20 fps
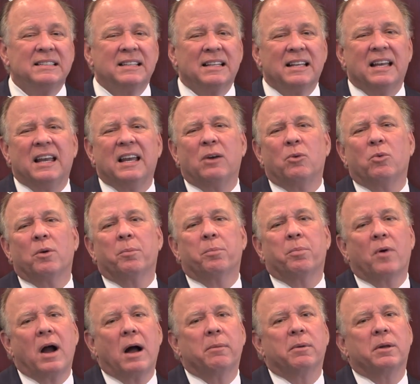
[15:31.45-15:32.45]
think we're
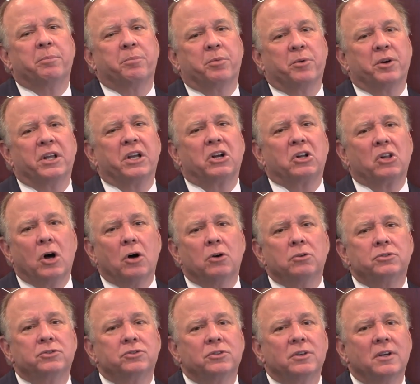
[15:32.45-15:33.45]
probably pretty
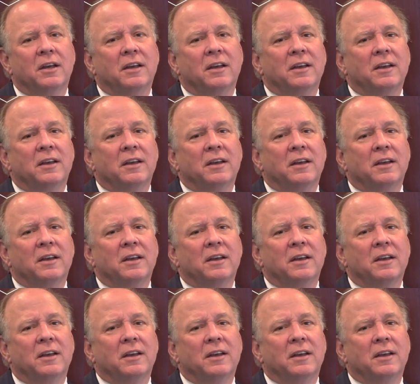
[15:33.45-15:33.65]
close.